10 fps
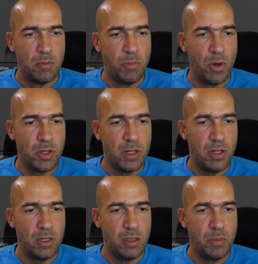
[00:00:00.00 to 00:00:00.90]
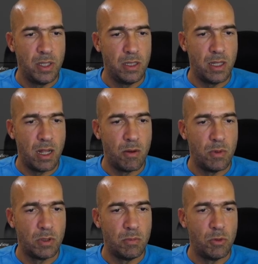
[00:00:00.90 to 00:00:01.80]
body a little bit. I don't
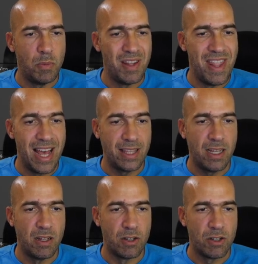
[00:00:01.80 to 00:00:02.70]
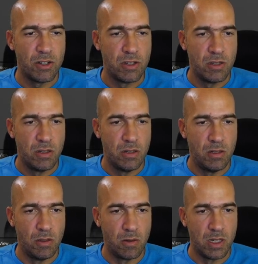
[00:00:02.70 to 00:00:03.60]
want him to be that hunched,
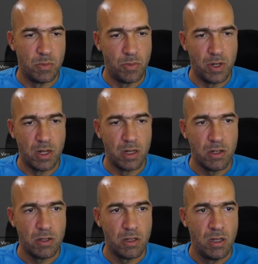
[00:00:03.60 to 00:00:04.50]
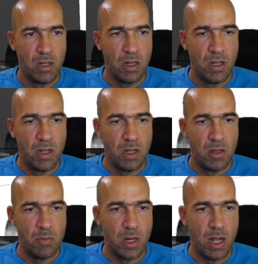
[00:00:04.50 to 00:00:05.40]
although he's pretty hunched.
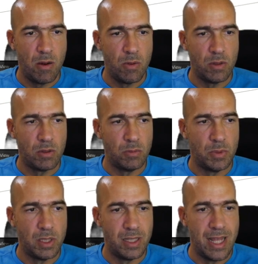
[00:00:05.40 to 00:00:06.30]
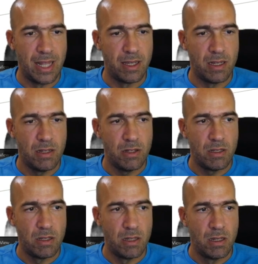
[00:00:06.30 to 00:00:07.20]
But I don't want him to be that hunched.